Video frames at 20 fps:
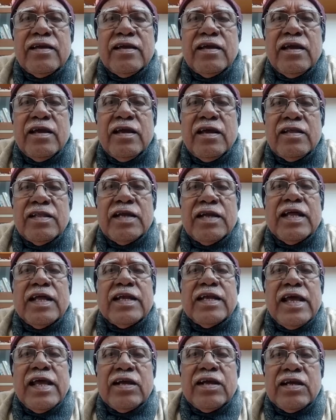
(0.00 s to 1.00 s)
that that is a
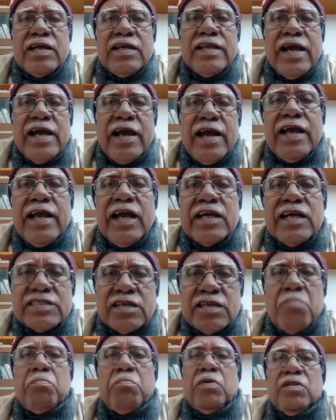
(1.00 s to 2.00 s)
glaring example.